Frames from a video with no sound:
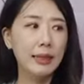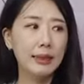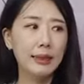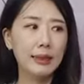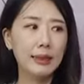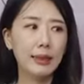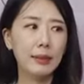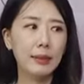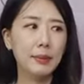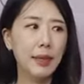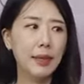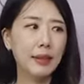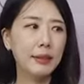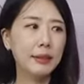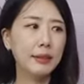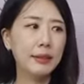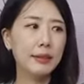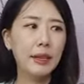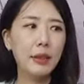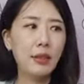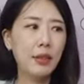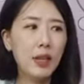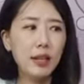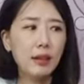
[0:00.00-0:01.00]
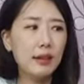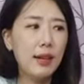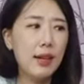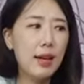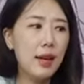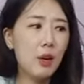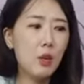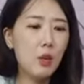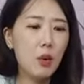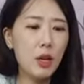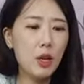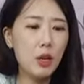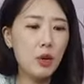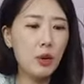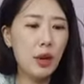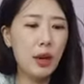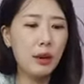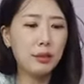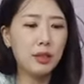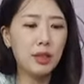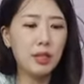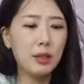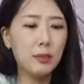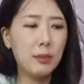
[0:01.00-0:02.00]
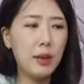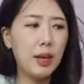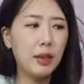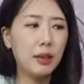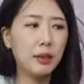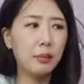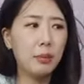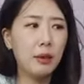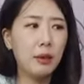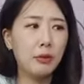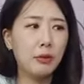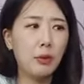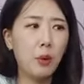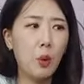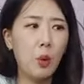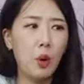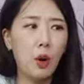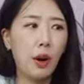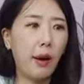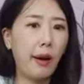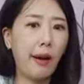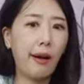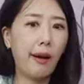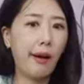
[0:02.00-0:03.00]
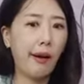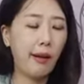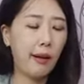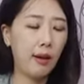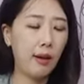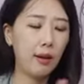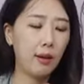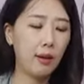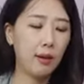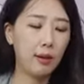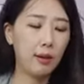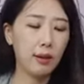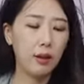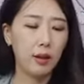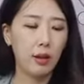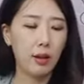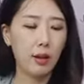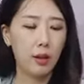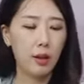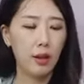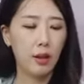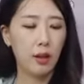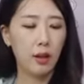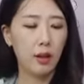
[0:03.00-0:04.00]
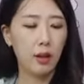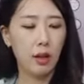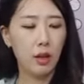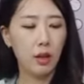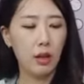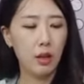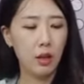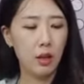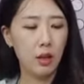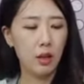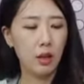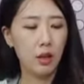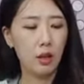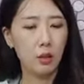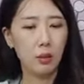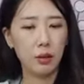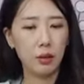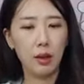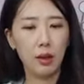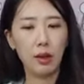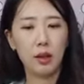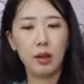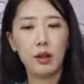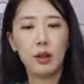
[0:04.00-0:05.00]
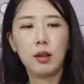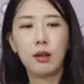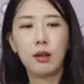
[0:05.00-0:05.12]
Smells nothing like what you have smelled before. Okay.